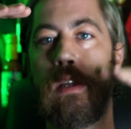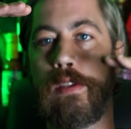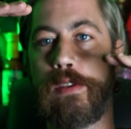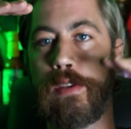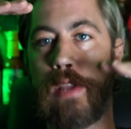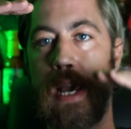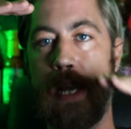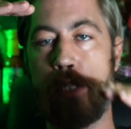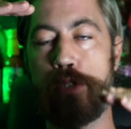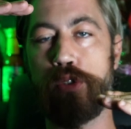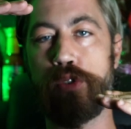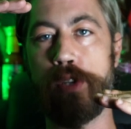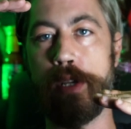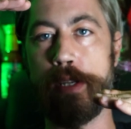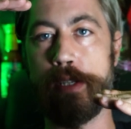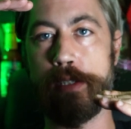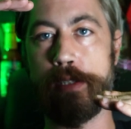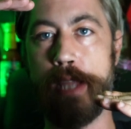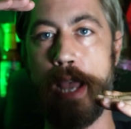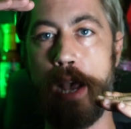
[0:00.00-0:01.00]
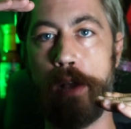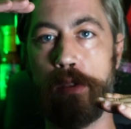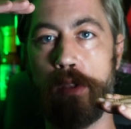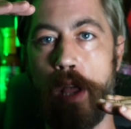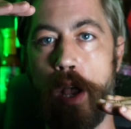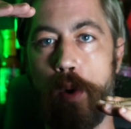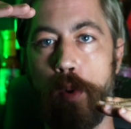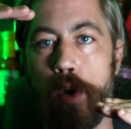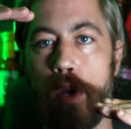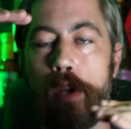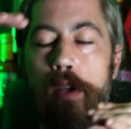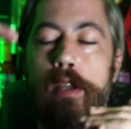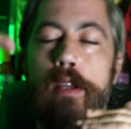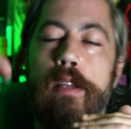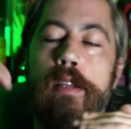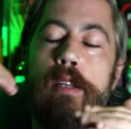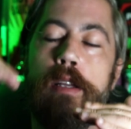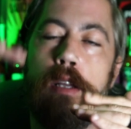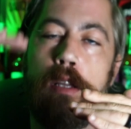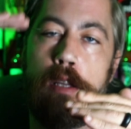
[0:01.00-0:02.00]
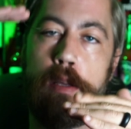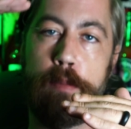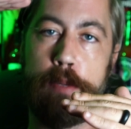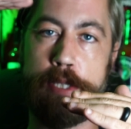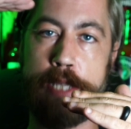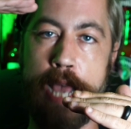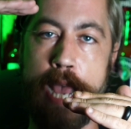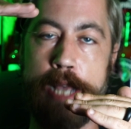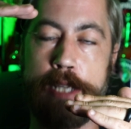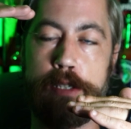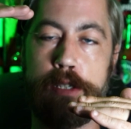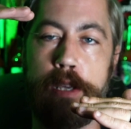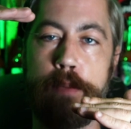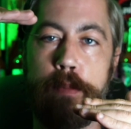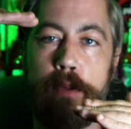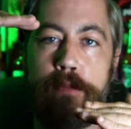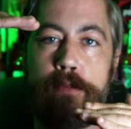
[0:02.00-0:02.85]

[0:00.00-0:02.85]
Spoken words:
Nitrogen is now lower. Potassium